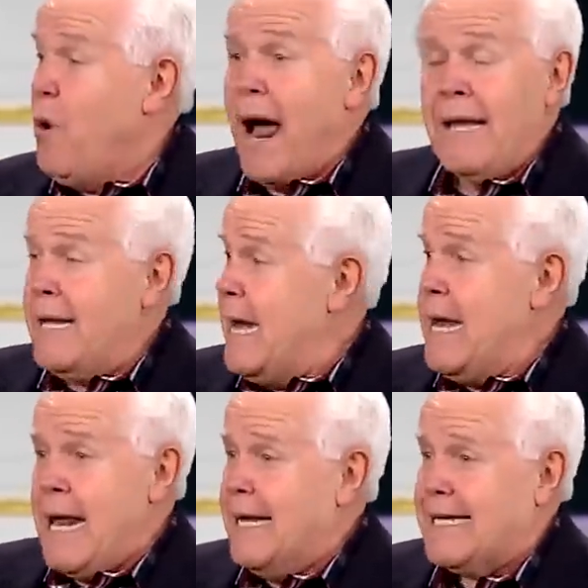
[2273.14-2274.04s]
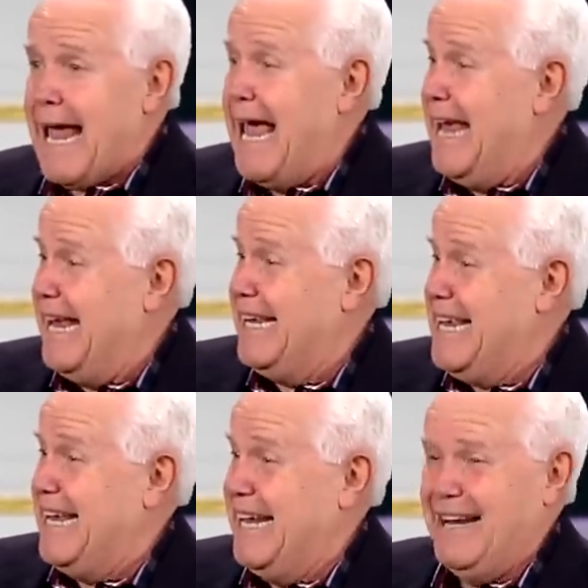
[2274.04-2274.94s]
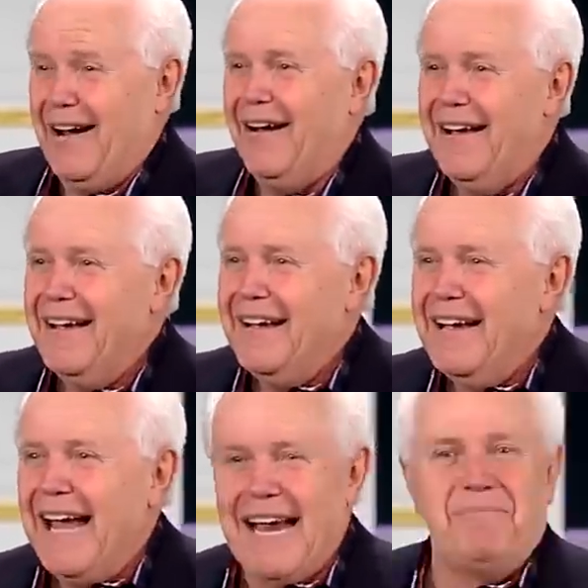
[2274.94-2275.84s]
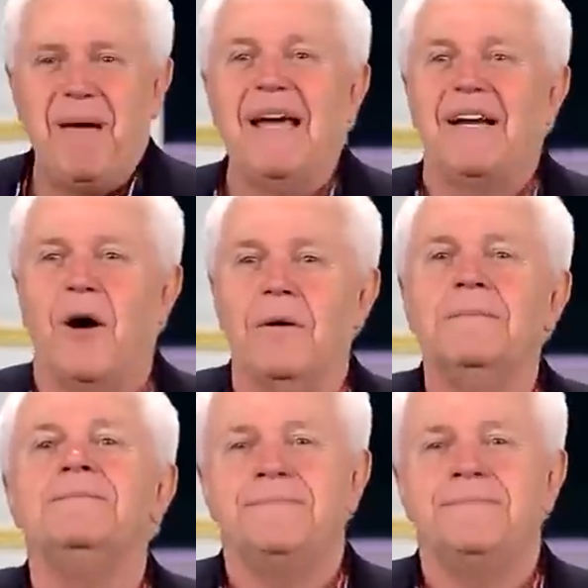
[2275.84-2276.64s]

What did he say? And Pia would go.